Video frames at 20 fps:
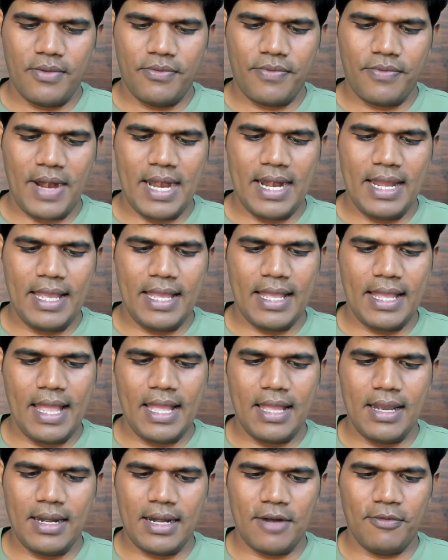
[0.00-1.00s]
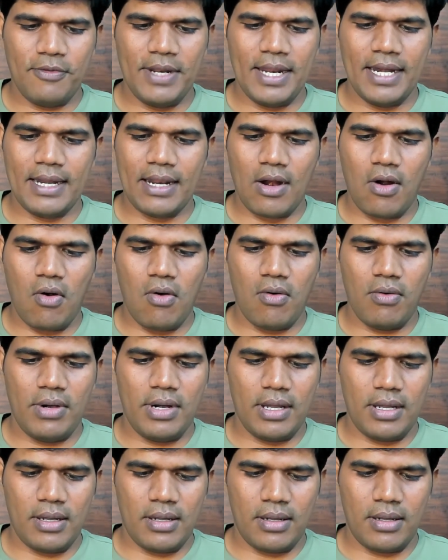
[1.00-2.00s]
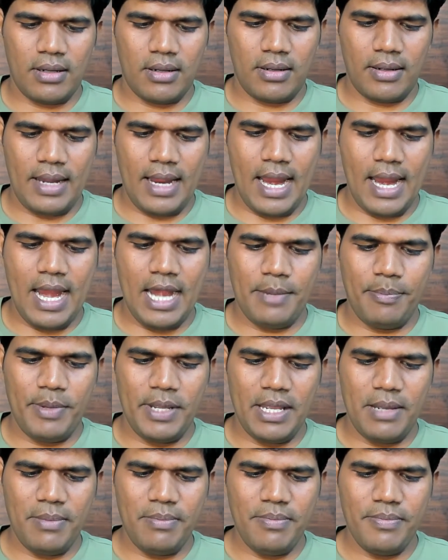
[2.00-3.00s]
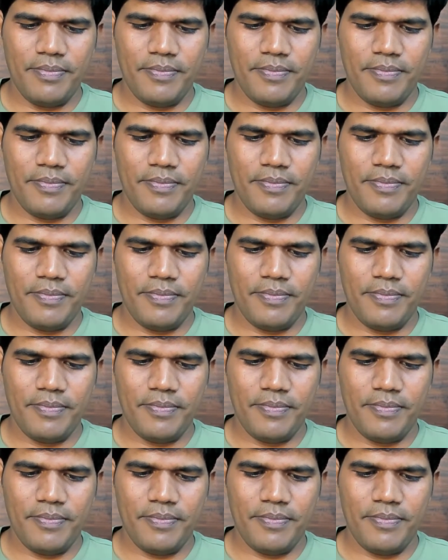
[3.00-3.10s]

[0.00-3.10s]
Friday again, roughly at around uh, eight P M